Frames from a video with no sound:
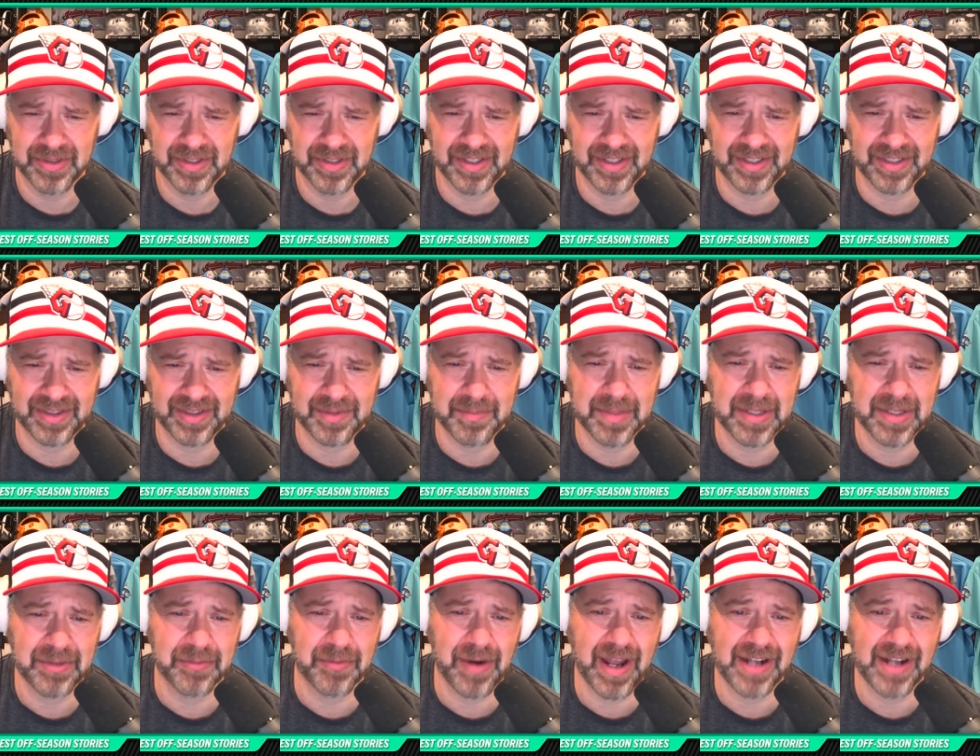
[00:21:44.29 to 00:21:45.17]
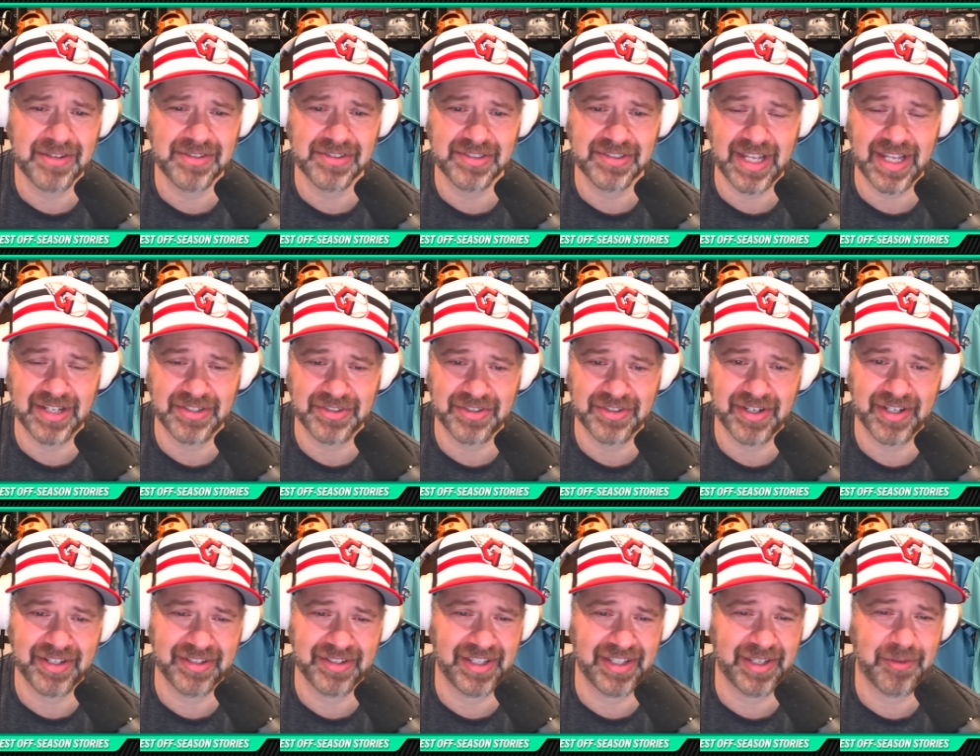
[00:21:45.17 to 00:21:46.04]
Like the minute Rodgers got
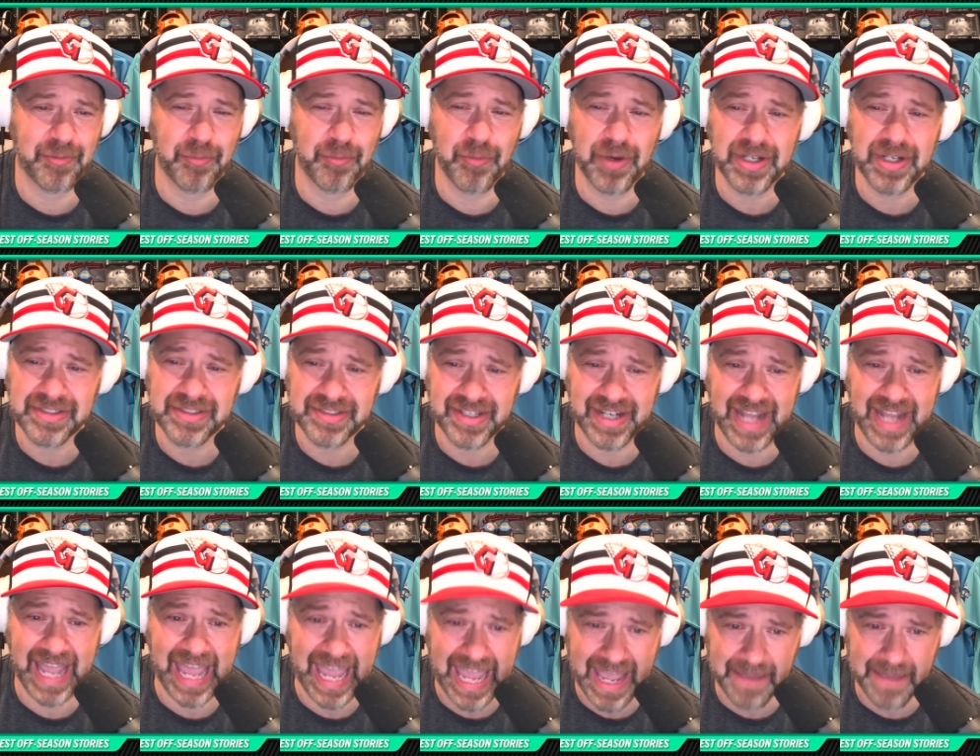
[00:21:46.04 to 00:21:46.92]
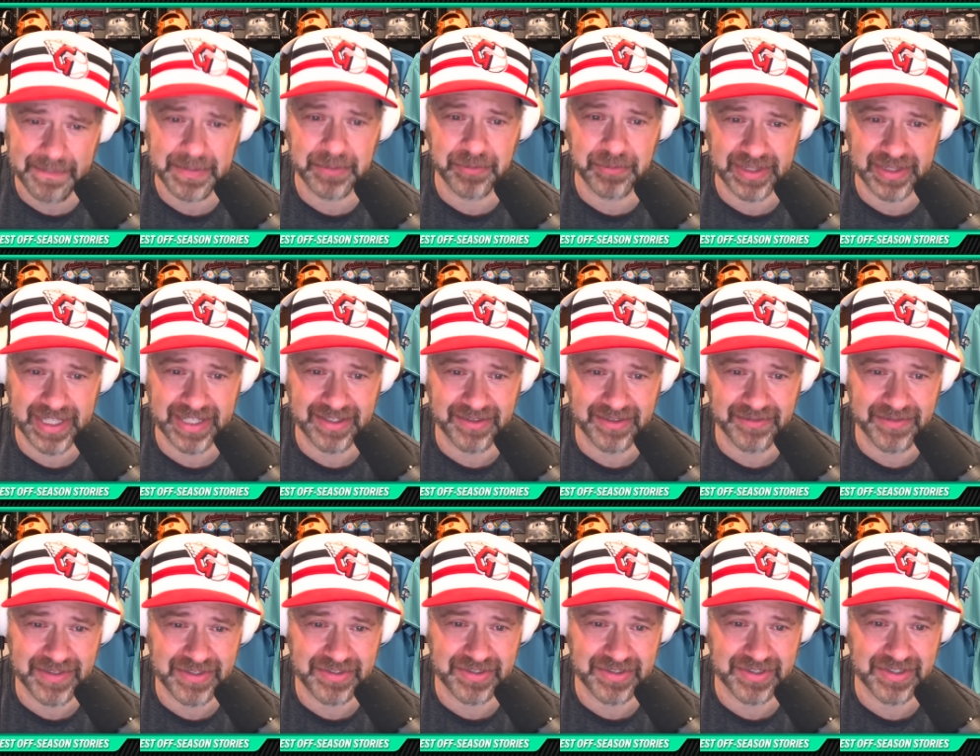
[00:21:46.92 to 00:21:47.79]
traded, you're like, what is going to happen with that
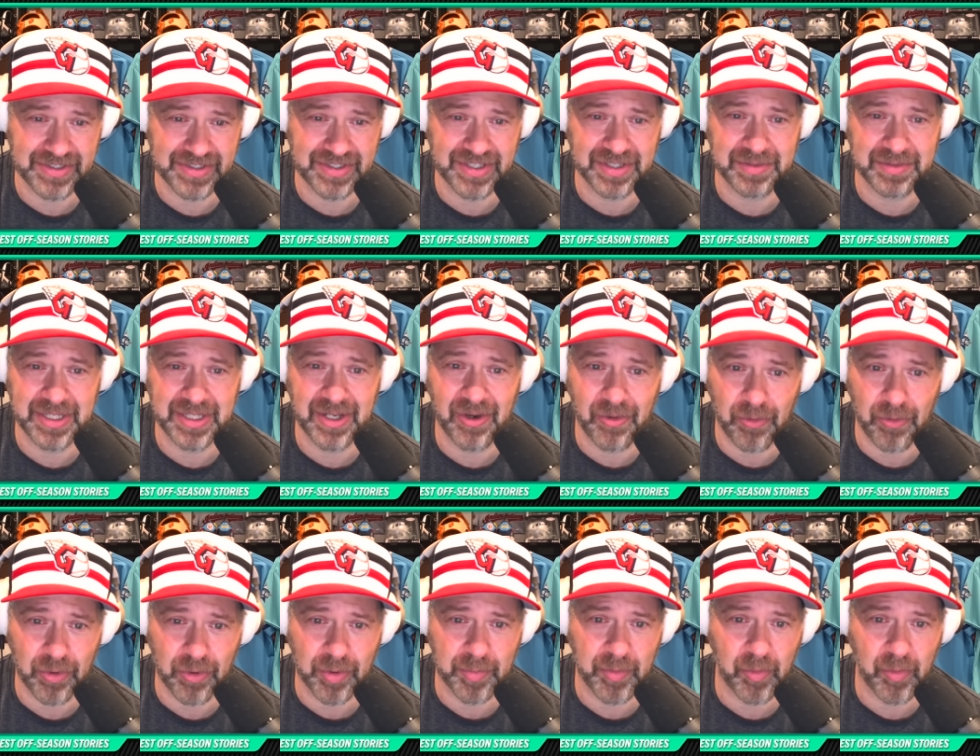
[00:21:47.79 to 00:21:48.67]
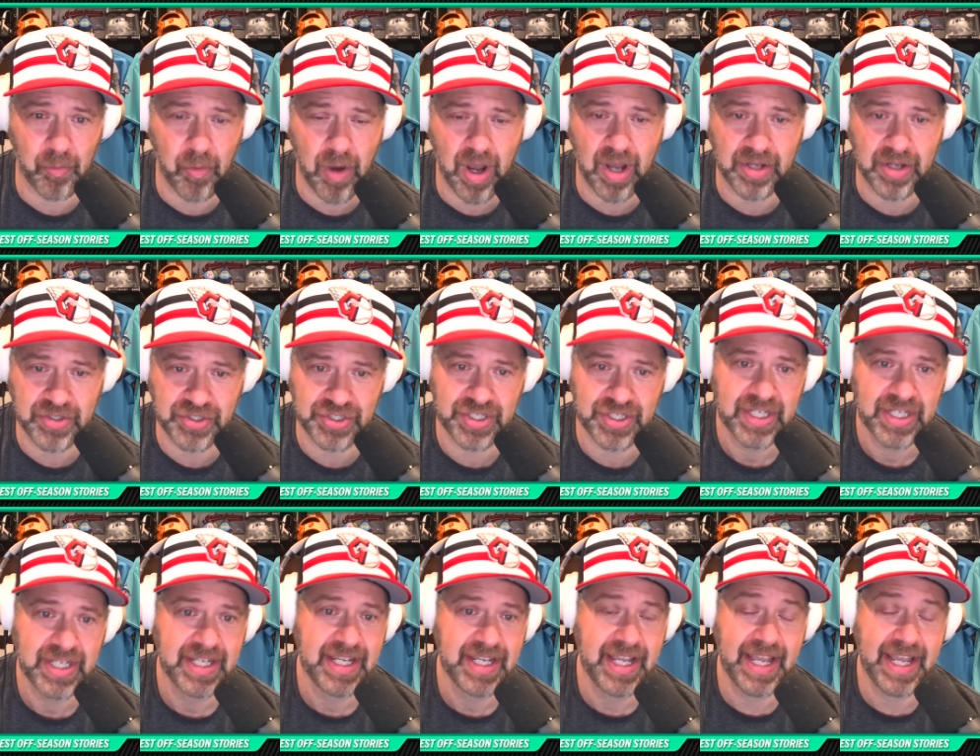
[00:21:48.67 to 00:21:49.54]
division? It's going to be a horrible watch.
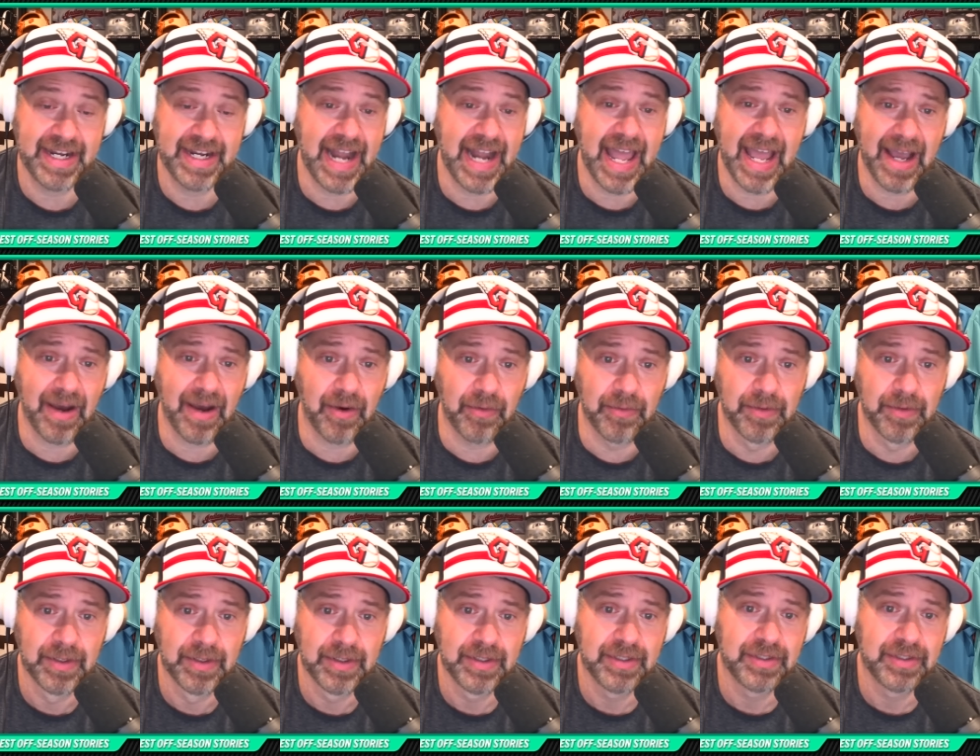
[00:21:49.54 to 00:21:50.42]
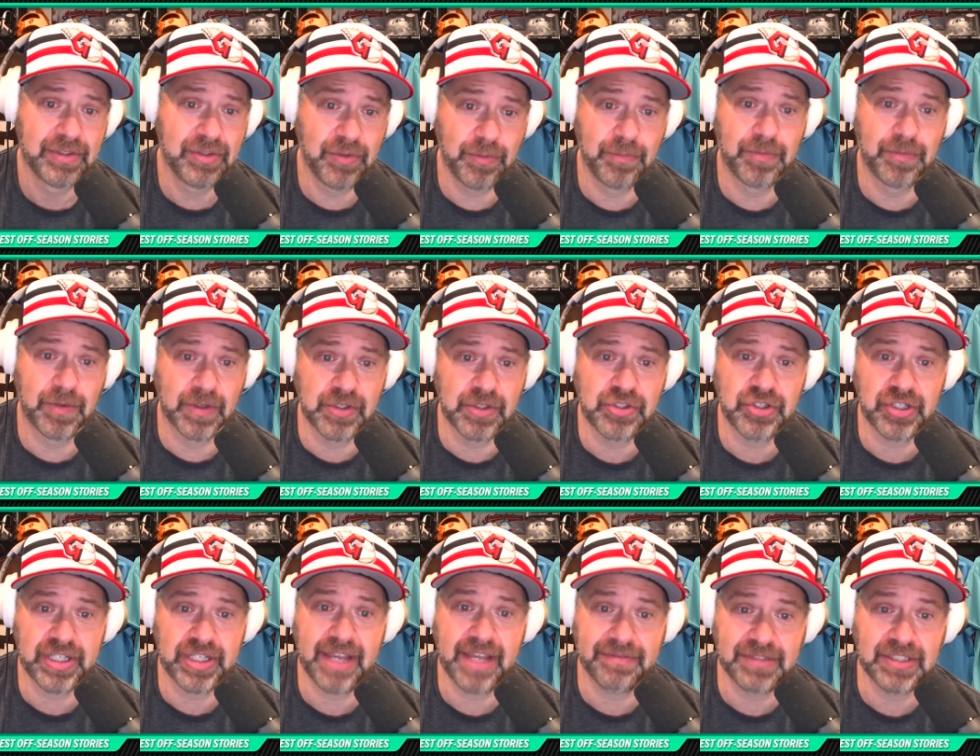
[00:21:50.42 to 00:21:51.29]
And now you
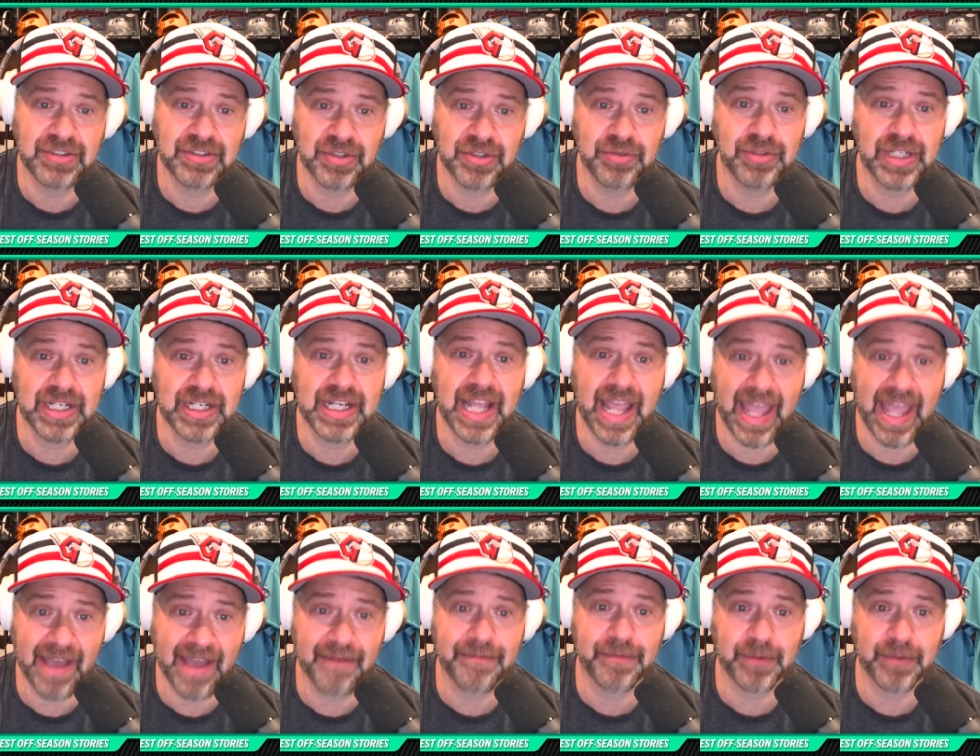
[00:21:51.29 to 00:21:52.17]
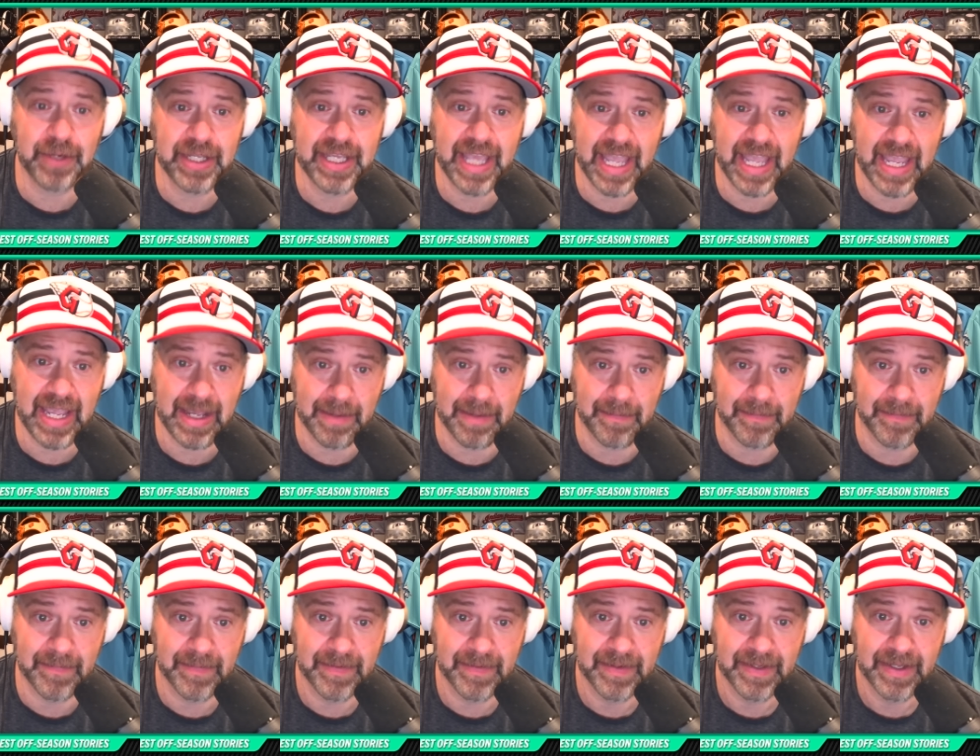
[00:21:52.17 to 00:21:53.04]
virtually have to tune into every game
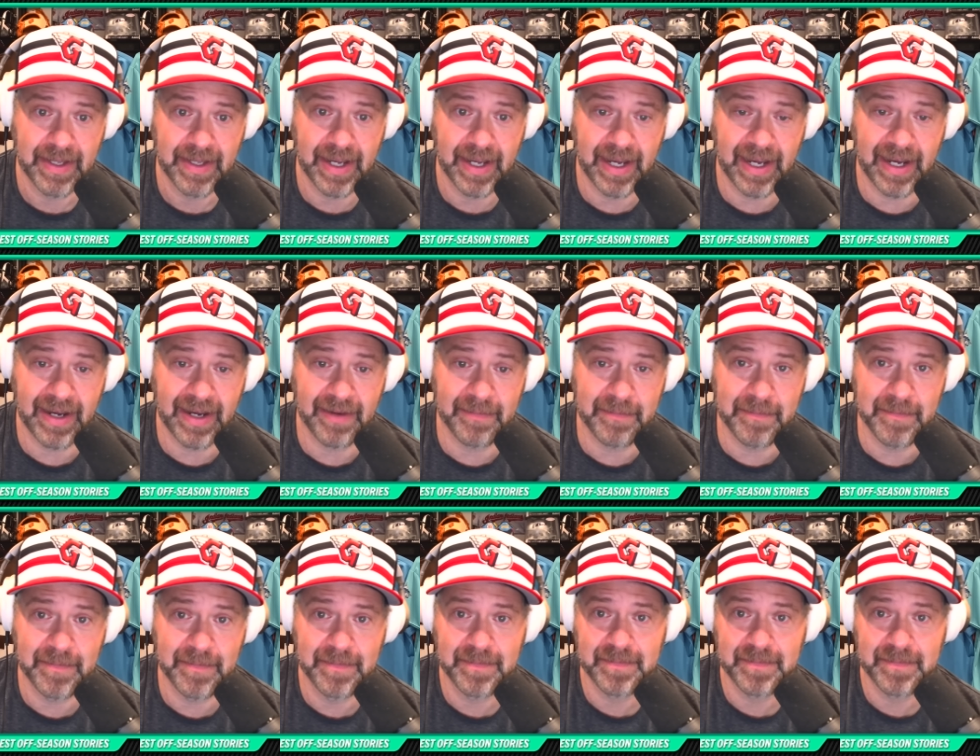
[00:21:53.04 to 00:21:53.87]
um,